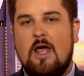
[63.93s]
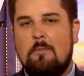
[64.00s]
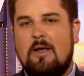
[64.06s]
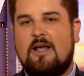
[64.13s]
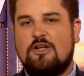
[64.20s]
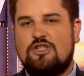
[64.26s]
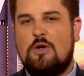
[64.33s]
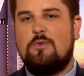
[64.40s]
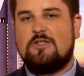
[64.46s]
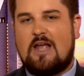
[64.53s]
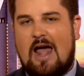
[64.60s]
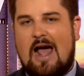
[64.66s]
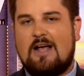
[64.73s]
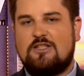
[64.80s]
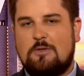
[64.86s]
because she was
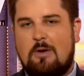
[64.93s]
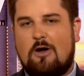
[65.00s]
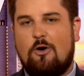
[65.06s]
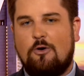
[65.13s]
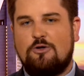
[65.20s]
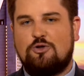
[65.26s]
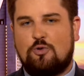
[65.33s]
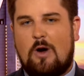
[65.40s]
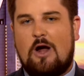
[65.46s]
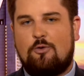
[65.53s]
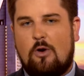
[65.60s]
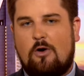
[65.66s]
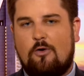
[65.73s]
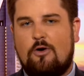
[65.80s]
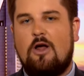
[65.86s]
asked about her track
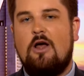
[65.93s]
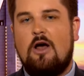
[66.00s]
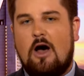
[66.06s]
record